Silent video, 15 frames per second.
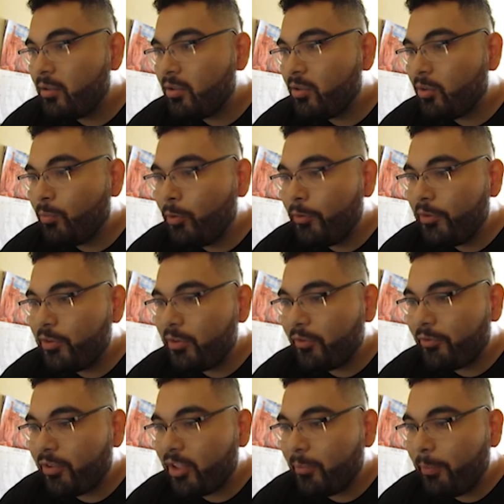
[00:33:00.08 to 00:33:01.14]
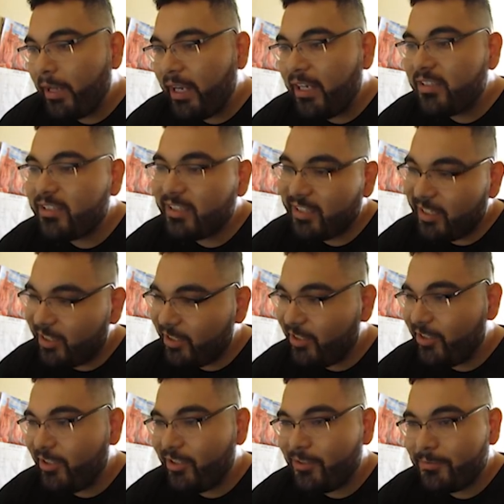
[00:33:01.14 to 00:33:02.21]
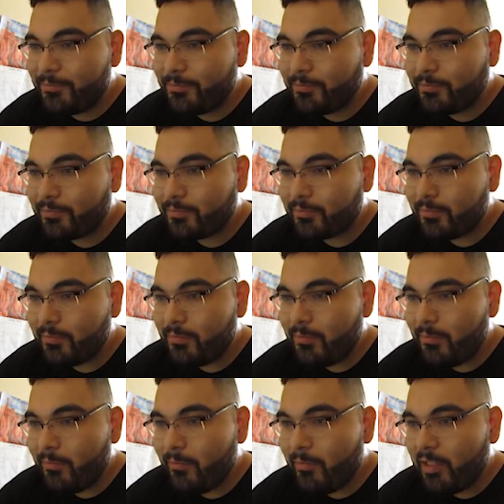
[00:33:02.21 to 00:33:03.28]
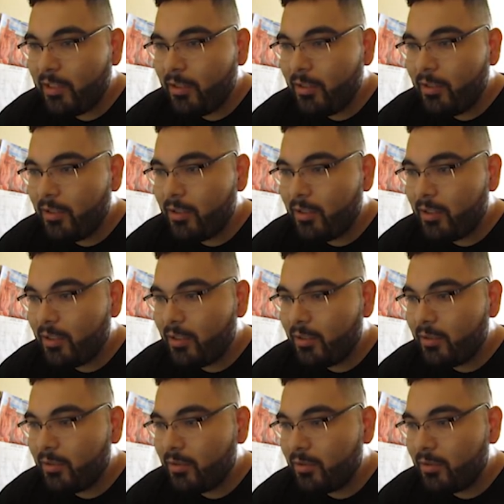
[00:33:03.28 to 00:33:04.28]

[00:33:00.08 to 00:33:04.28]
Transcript: move it to the front of page, and there you go. Alright.